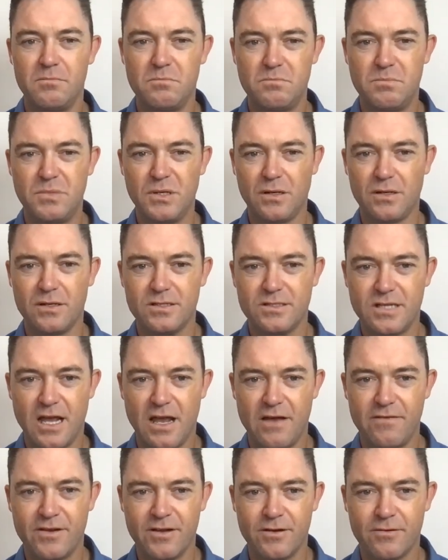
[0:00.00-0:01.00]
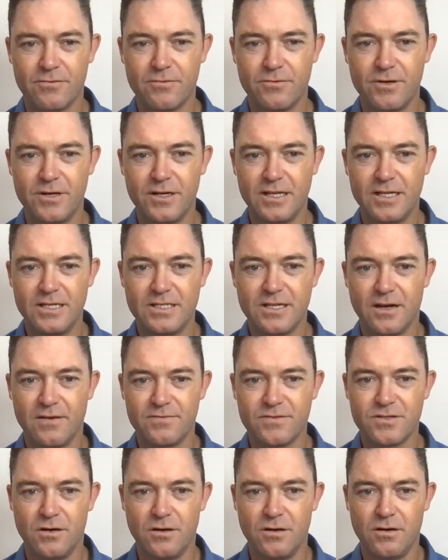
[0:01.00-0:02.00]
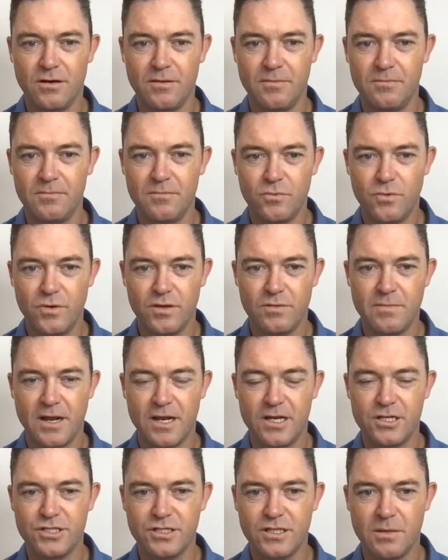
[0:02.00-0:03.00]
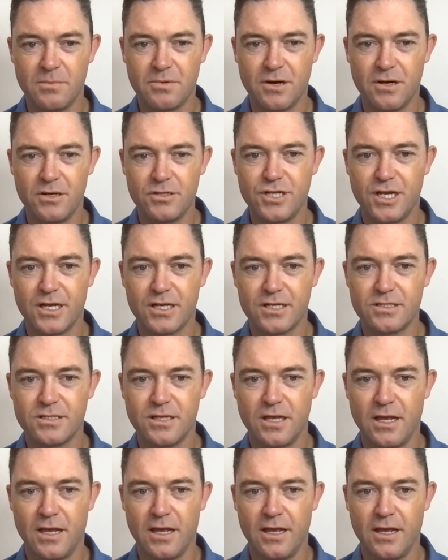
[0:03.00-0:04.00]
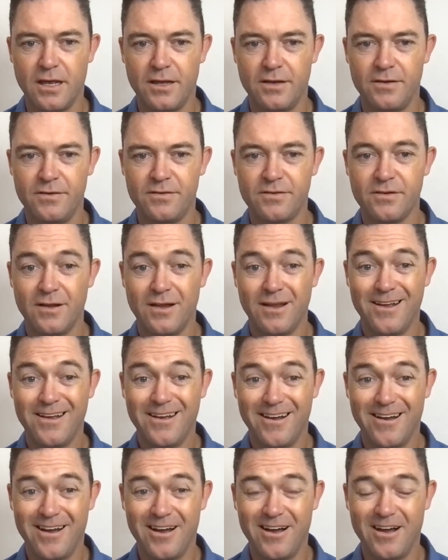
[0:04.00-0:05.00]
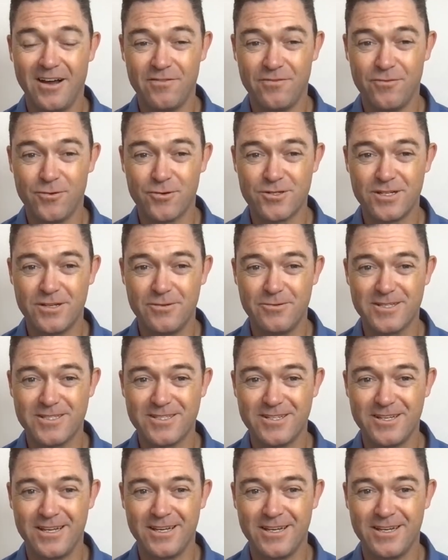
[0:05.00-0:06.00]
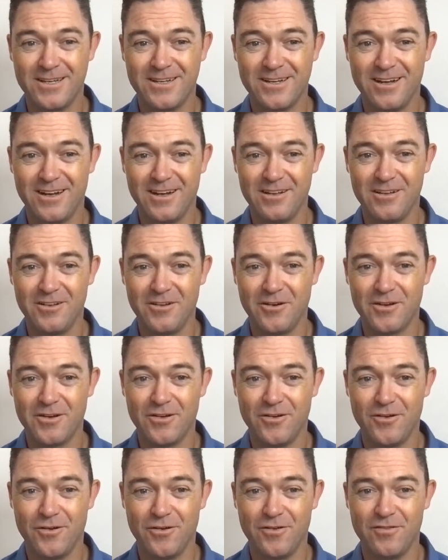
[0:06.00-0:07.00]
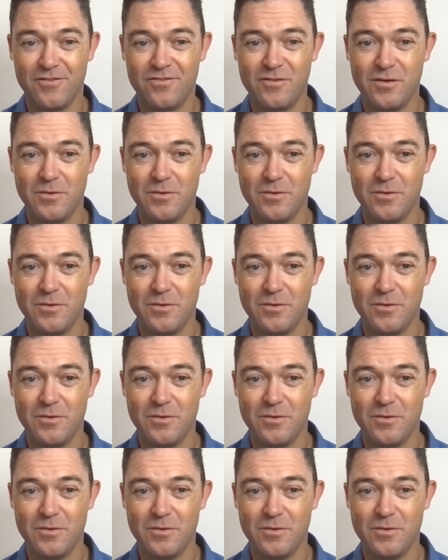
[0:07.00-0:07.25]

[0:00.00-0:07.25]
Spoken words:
builders having a really tough time with managing their projects, and unfortunately we're seeing a lot of